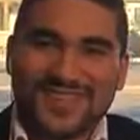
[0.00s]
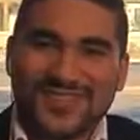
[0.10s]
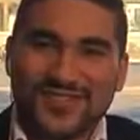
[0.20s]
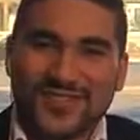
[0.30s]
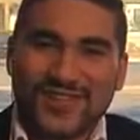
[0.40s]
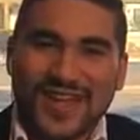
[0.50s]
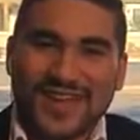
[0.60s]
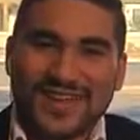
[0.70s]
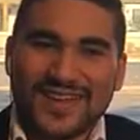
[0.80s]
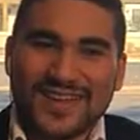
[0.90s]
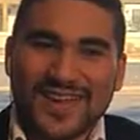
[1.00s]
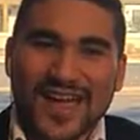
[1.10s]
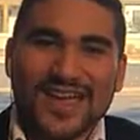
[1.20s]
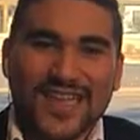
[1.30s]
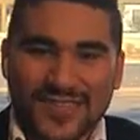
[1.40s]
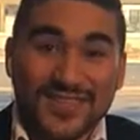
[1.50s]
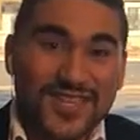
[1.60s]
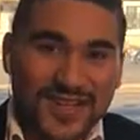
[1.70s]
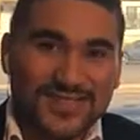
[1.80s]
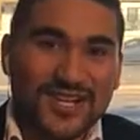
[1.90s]
I did
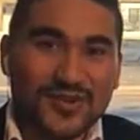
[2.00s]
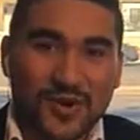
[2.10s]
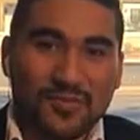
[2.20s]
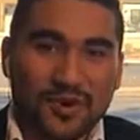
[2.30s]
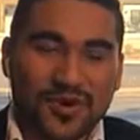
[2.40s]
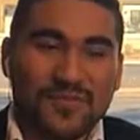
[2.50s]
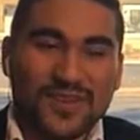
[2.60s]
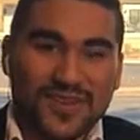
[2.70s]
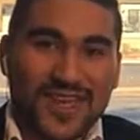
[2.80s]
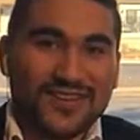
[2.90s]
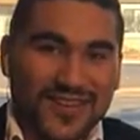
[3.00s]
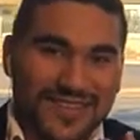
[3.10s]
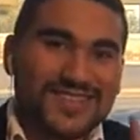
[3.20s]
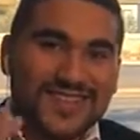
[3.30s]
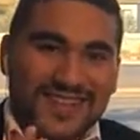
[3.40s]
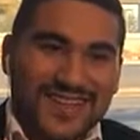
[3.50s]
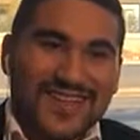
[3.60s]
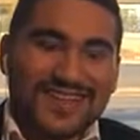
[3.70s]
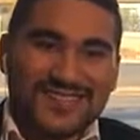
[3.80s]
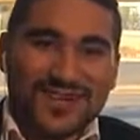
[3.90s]
the accelerator program, but not let's
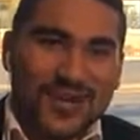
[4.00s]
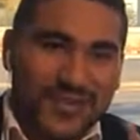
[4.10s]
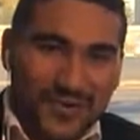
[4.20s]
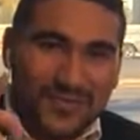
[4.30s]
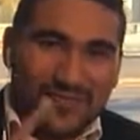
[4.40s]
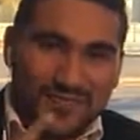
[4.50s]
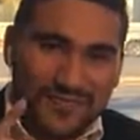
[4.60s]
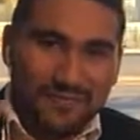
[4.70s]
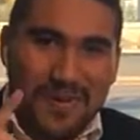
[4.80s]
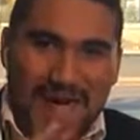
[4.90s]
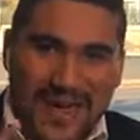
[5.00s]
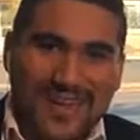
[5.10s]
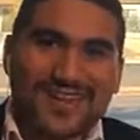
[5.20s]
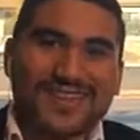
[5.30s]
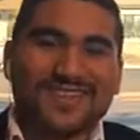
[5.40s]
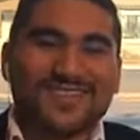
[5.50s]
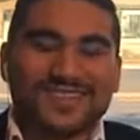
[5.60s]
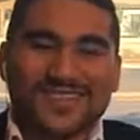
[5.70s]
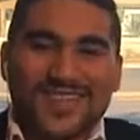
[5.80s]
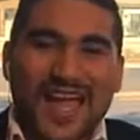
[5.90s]
go a little back.
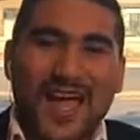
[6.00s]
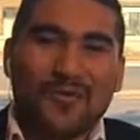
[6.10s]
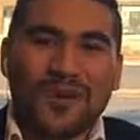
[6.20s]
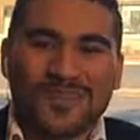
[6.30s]
Okay.